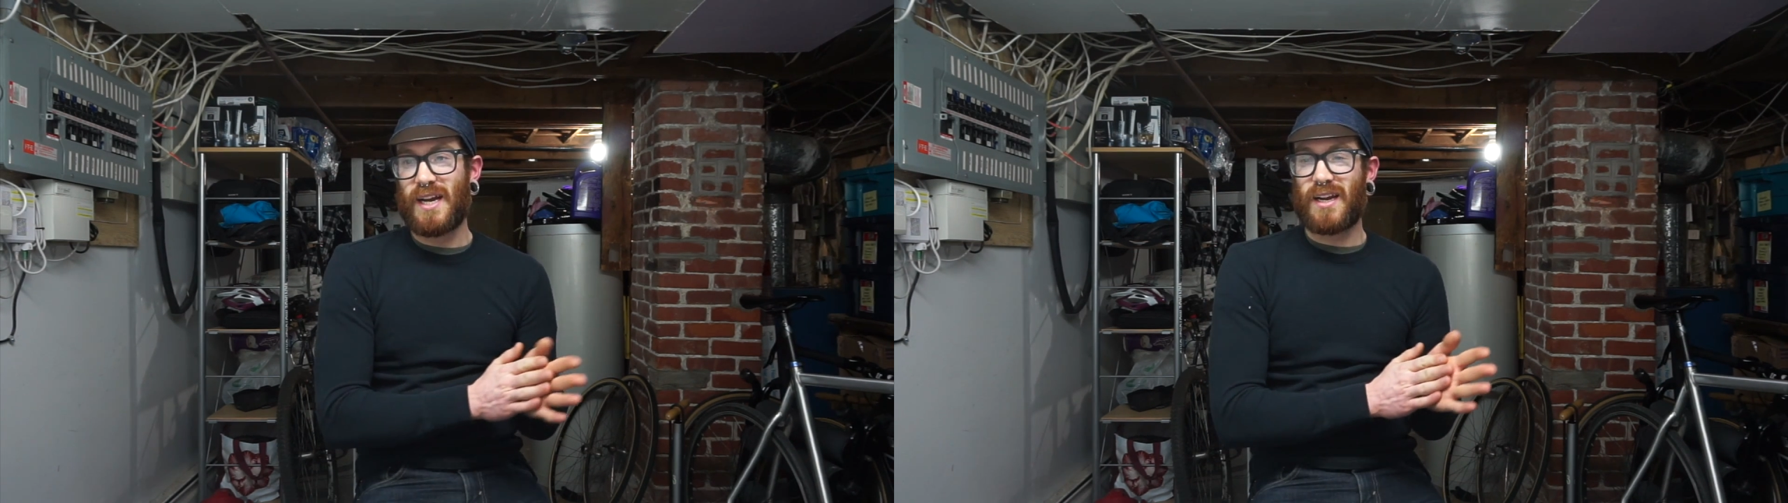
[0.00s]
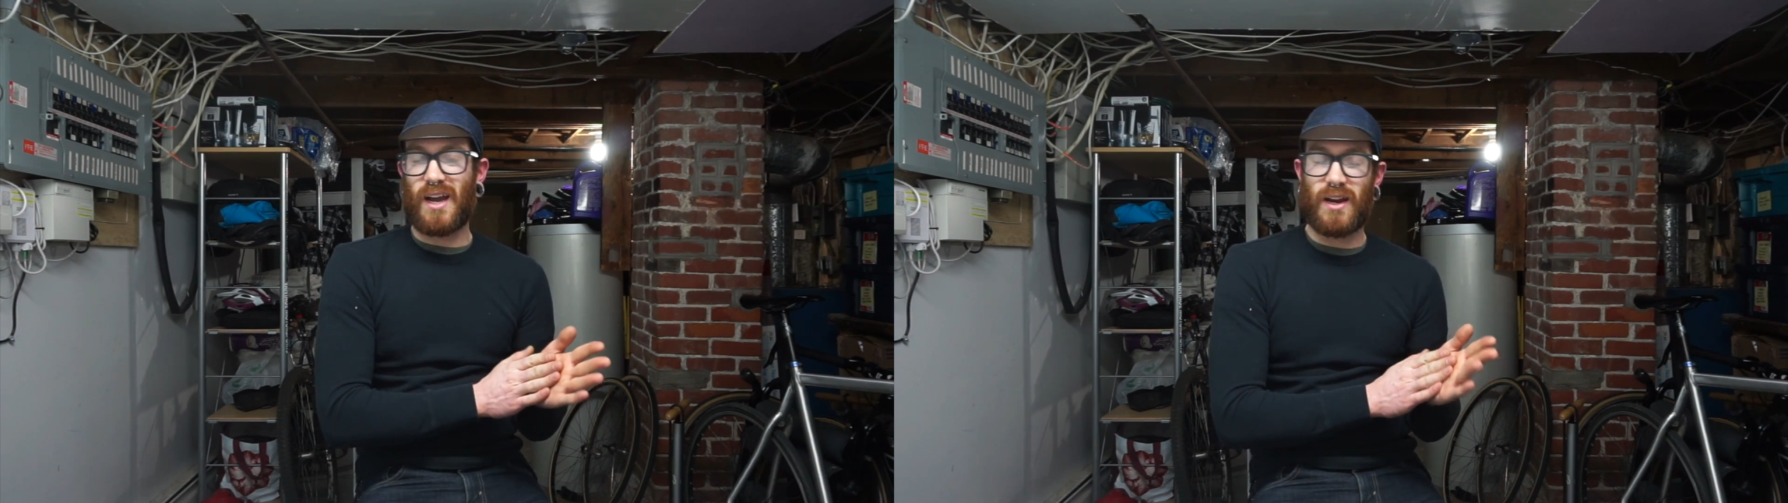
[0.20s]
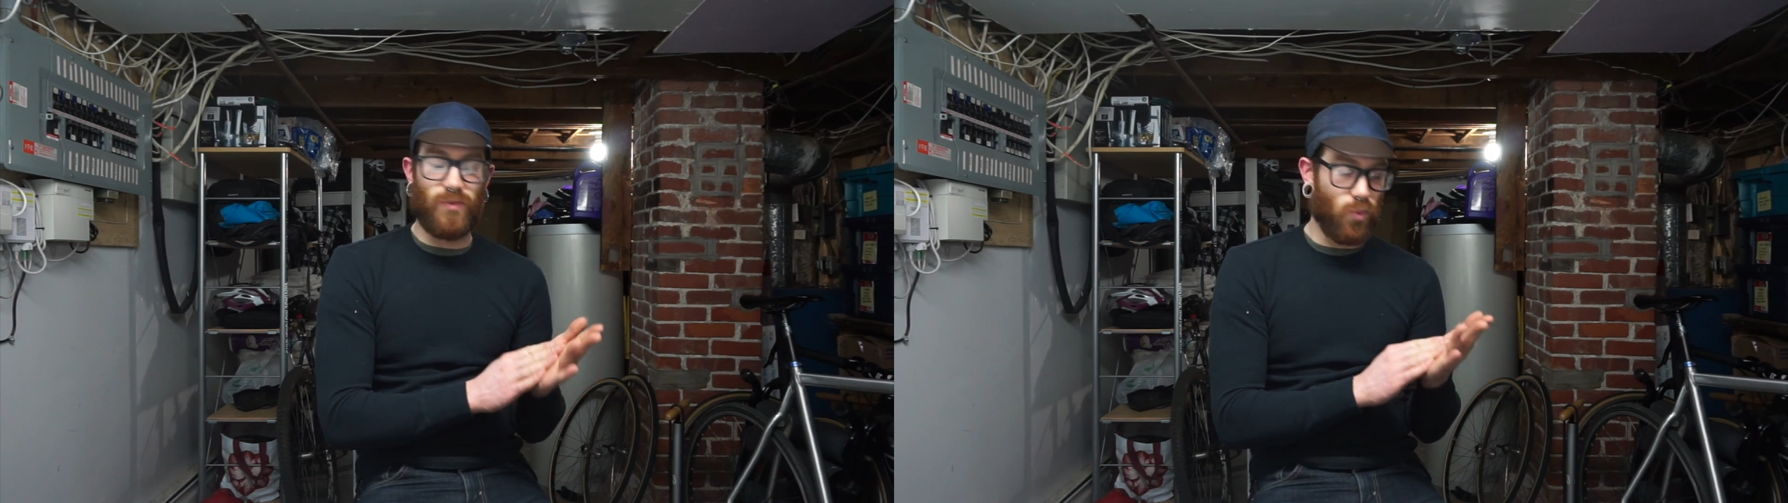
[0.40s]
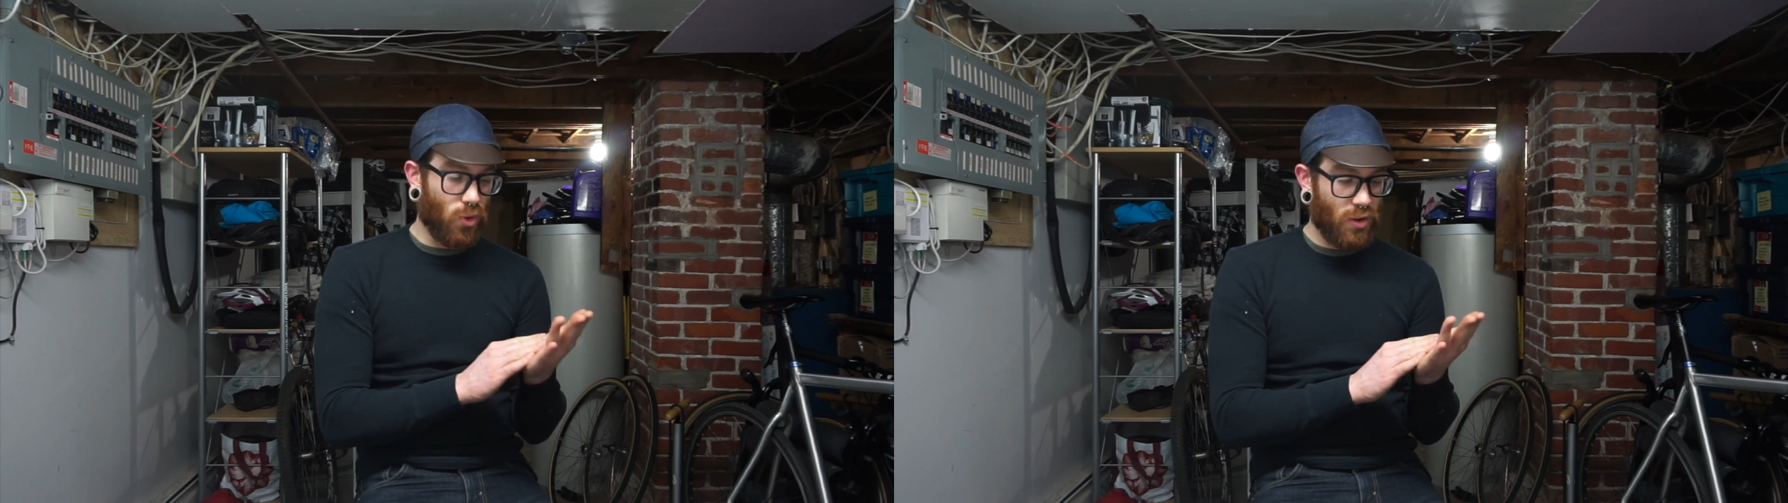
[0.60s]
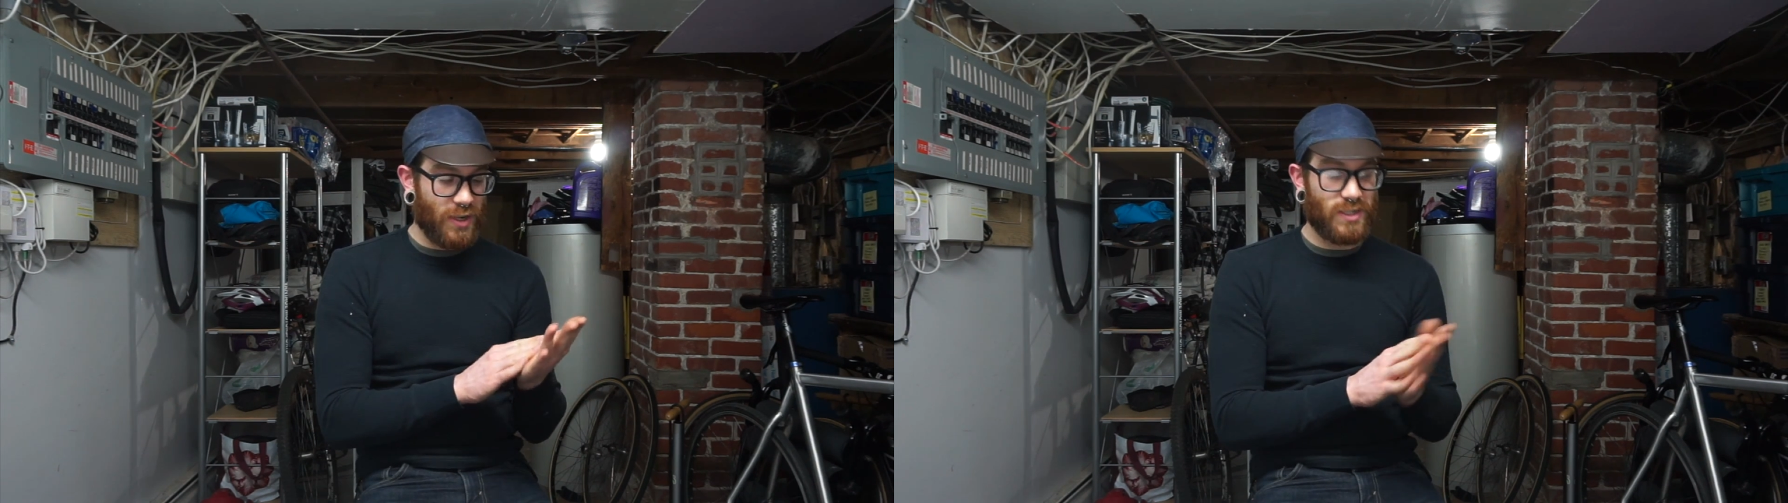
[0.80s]
kind of
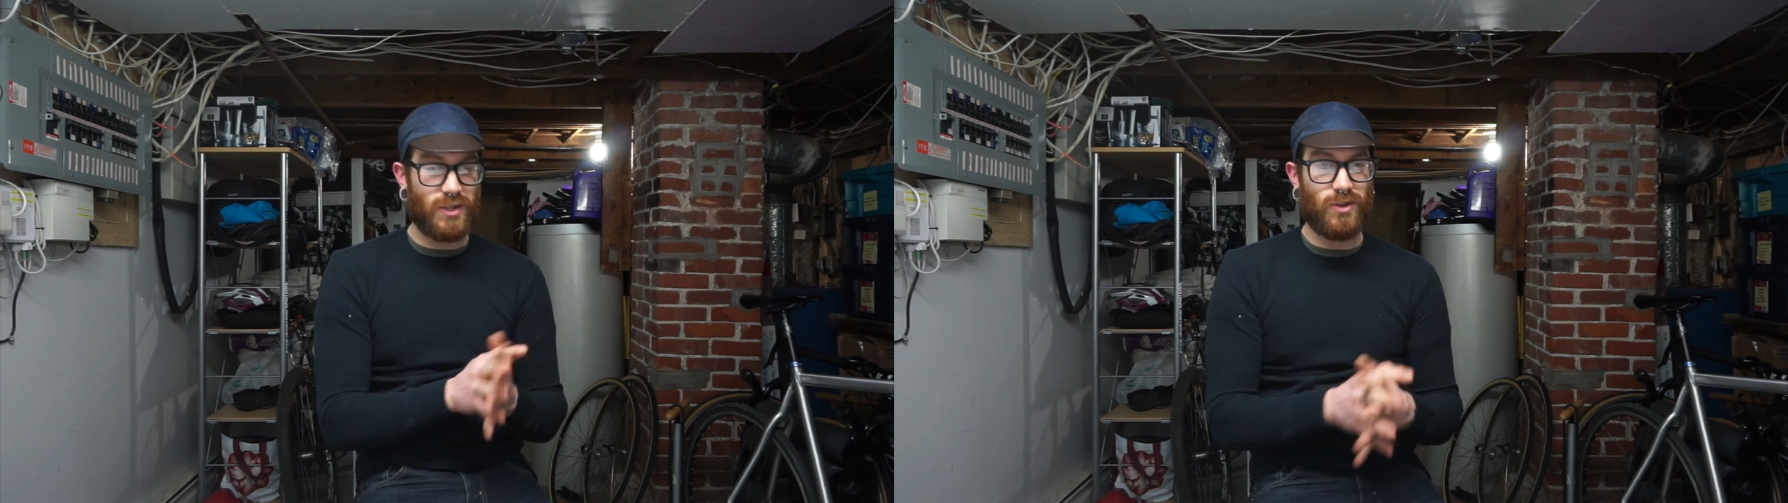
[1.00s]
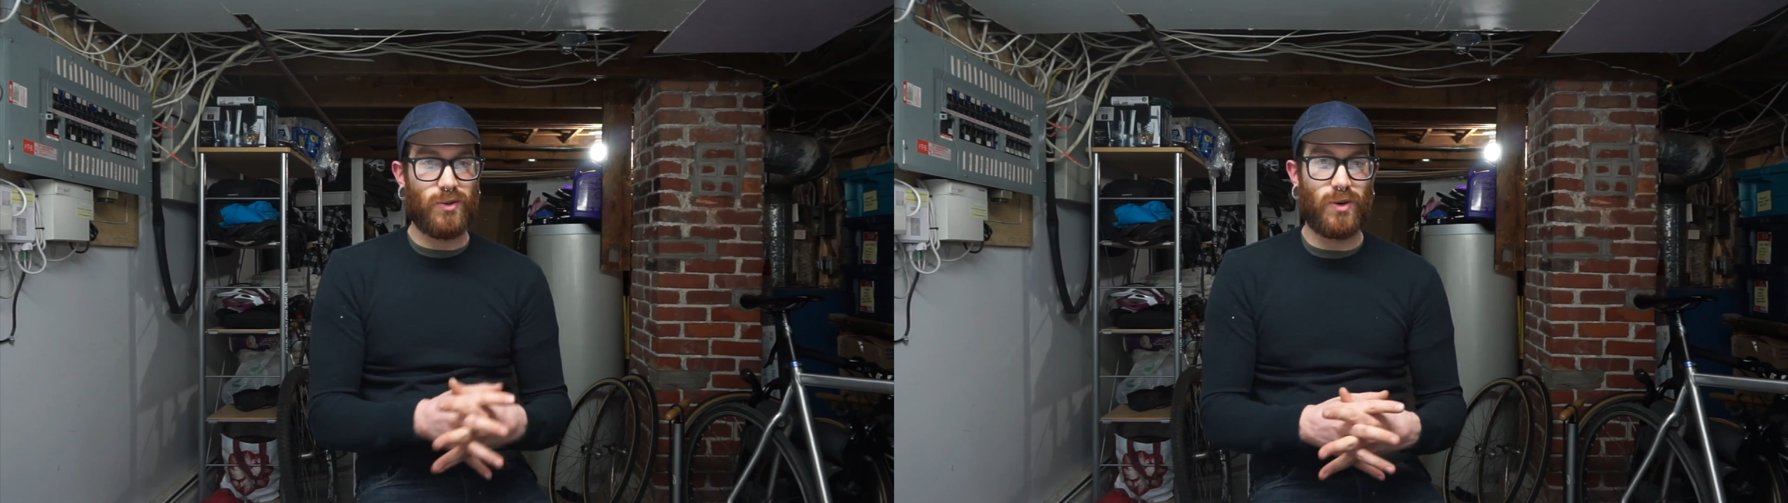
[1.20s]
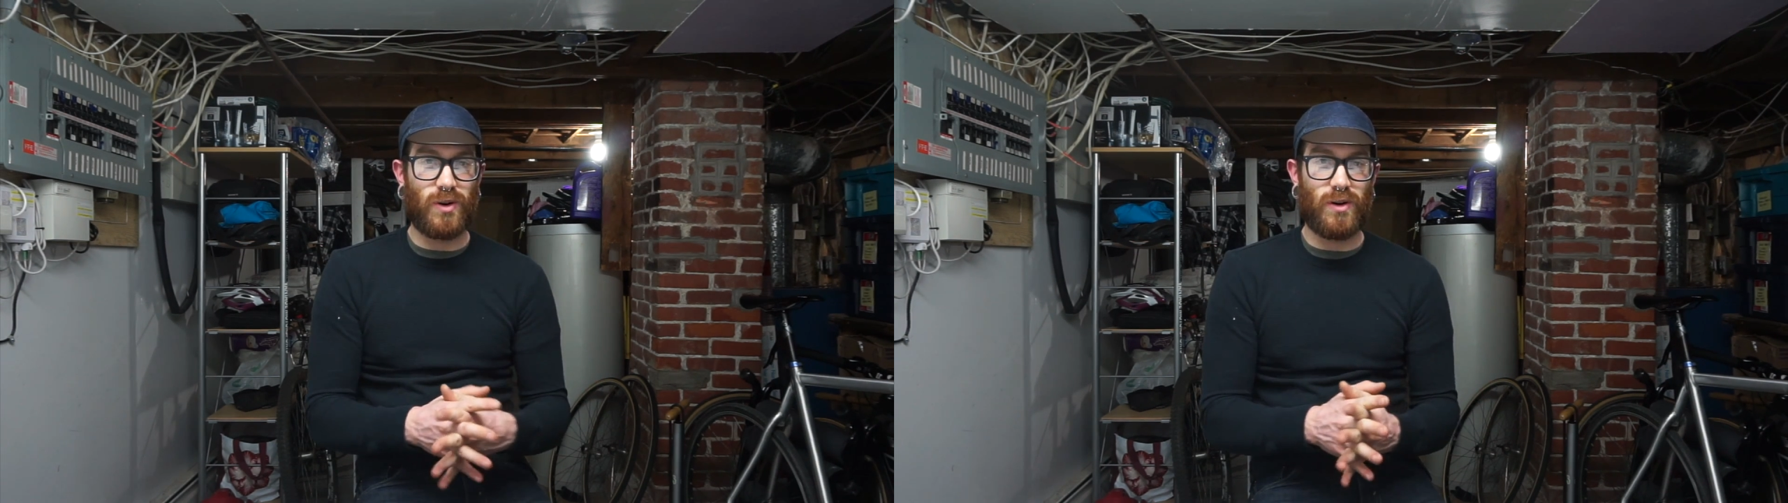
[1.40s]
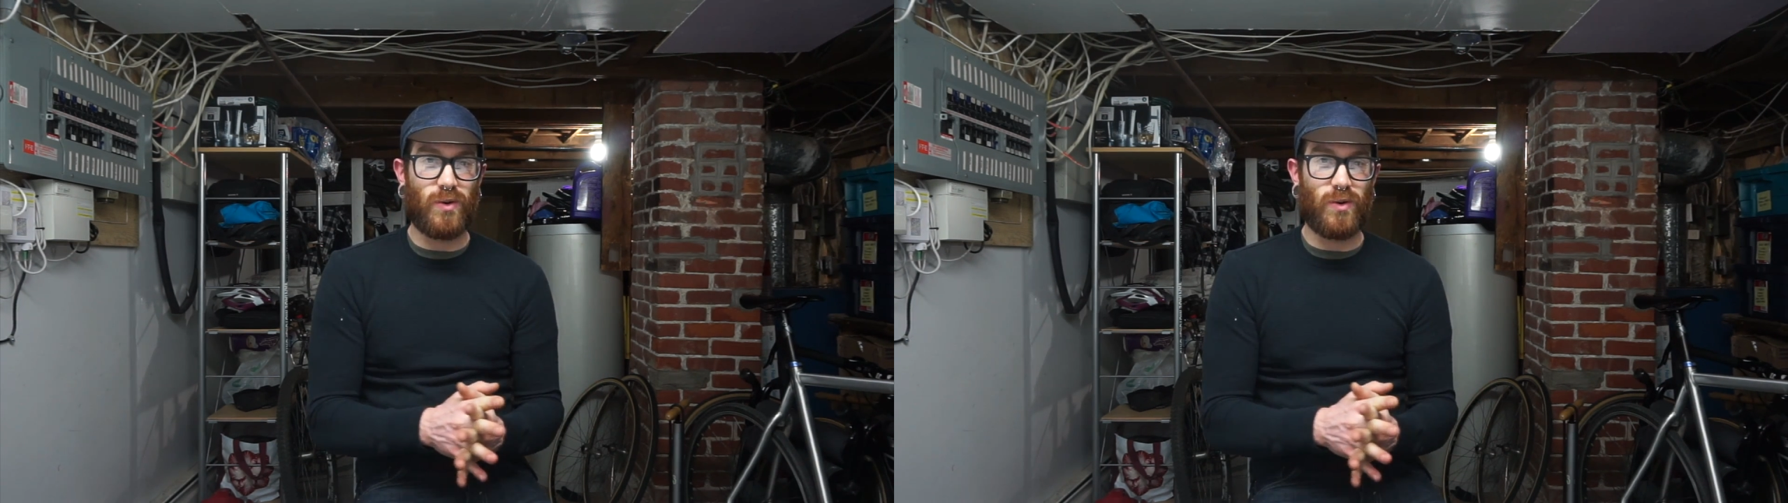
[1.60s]
worries you or,